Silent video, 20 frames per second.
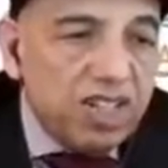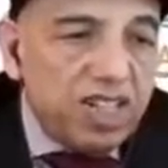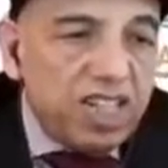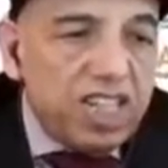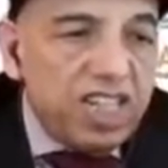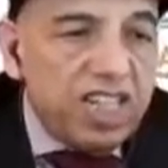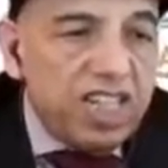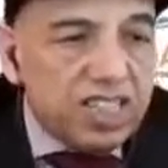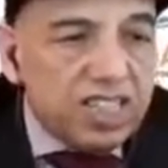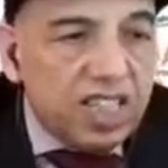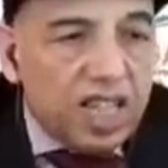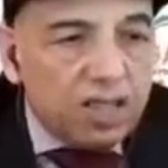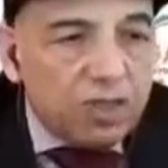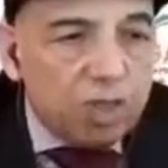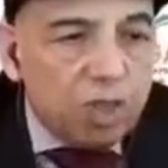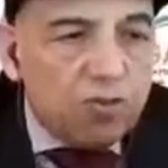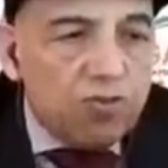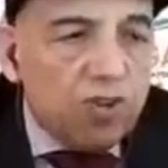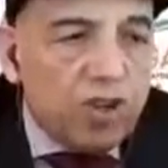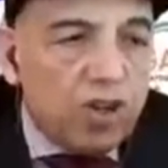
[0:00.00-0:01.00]
He has
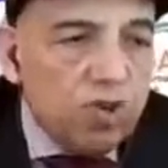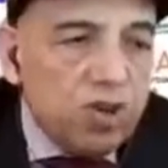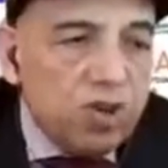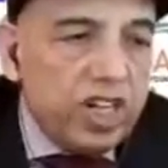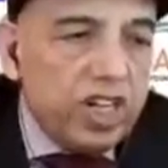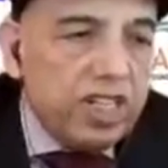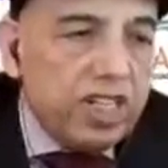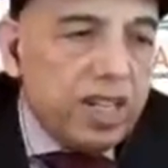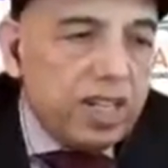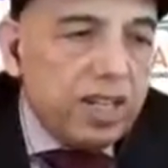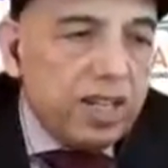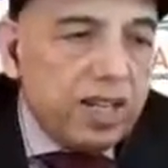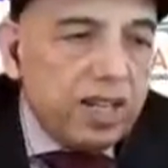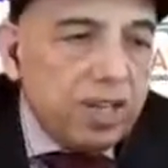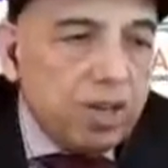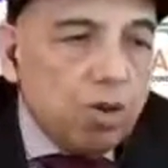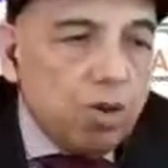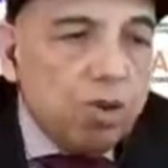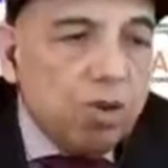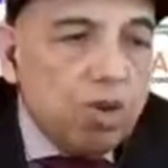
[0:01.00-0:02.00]
also founded the
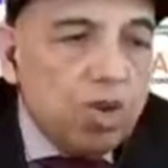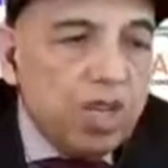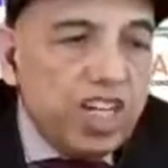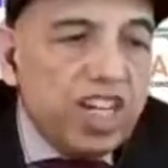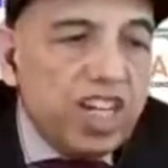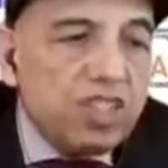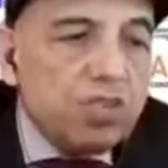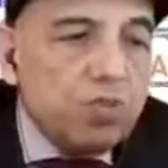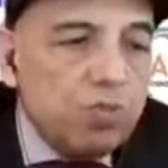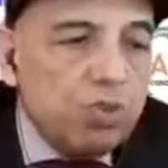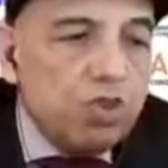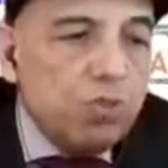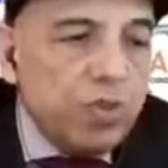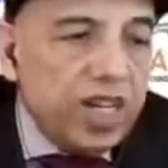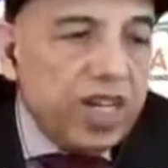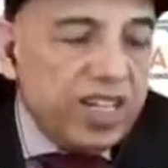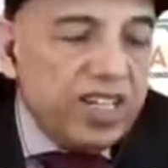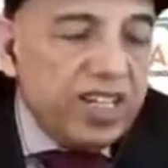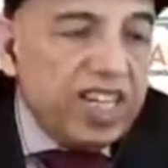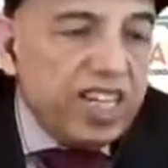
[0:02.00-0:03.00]
Goodness
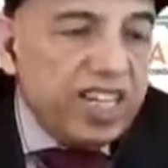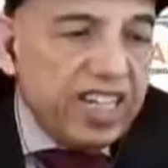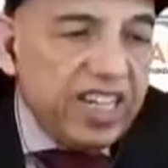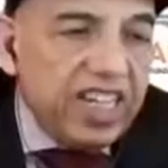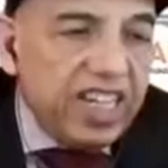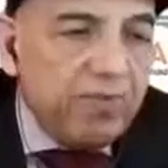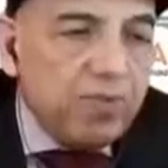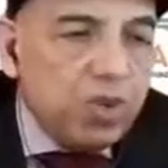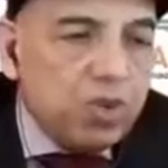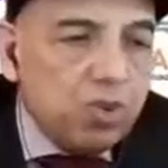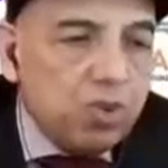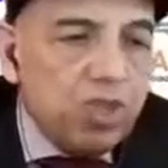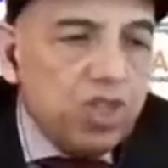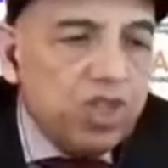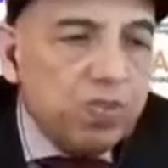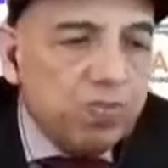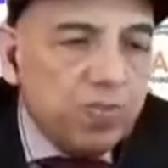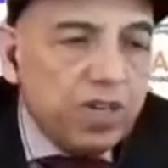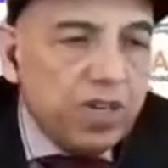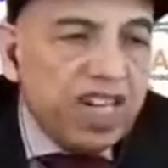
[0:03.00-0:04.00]
Movement that aims to
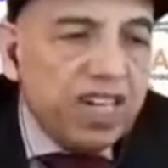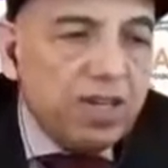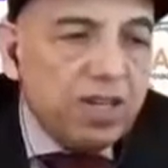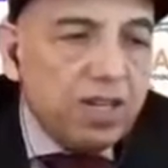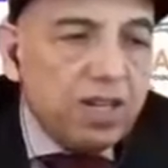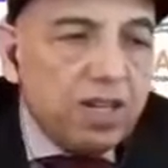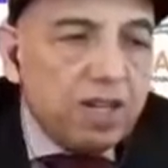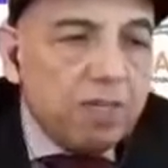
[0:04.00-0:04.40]
spread